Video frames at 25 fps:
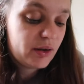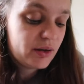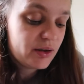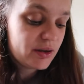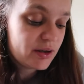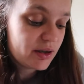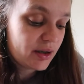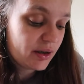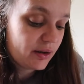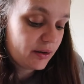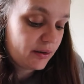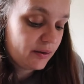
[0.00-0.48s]

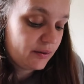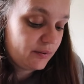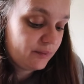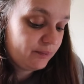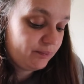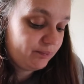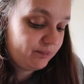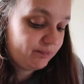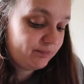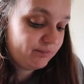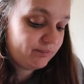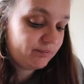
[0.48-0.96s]
So
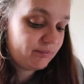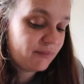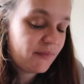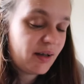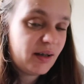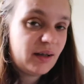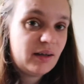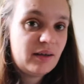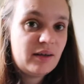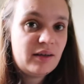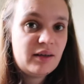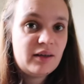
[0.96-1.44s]

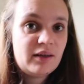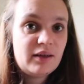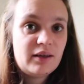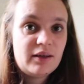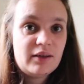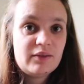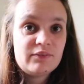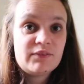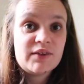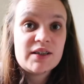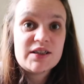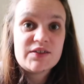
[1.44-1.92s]

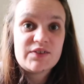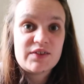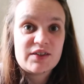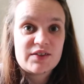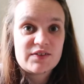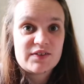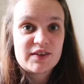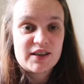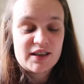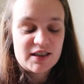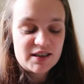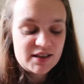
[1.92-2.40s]
first
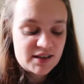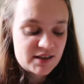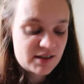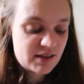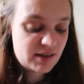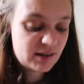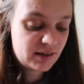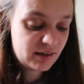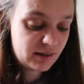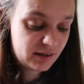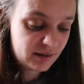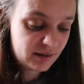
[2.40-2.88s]
things first,